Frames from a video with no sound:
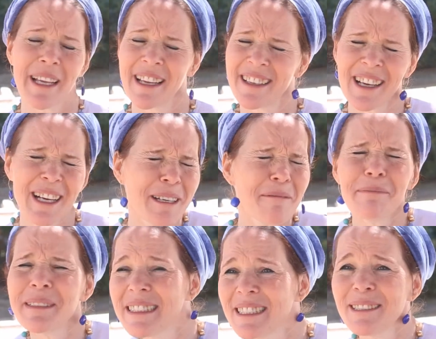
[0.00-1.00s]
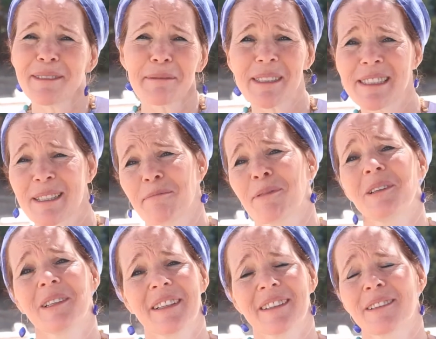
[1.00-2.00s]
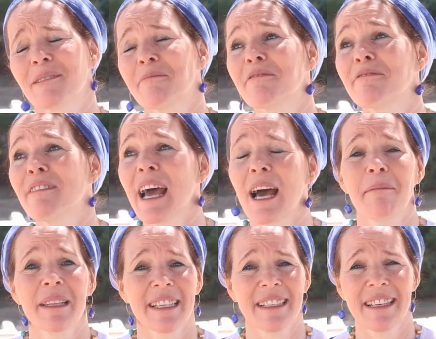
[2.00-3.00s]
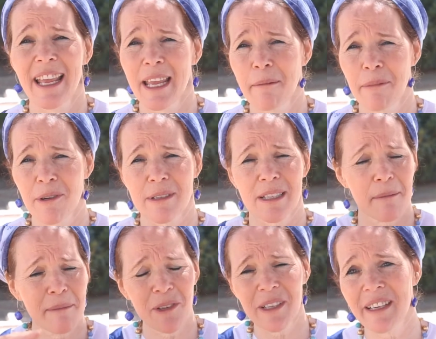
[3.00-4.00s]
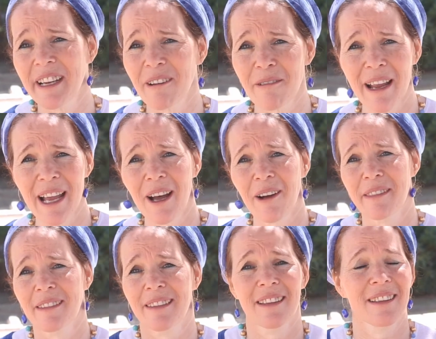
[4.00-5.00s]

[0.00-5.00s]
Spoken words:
we had unbelievable support from family, neighbors, community around,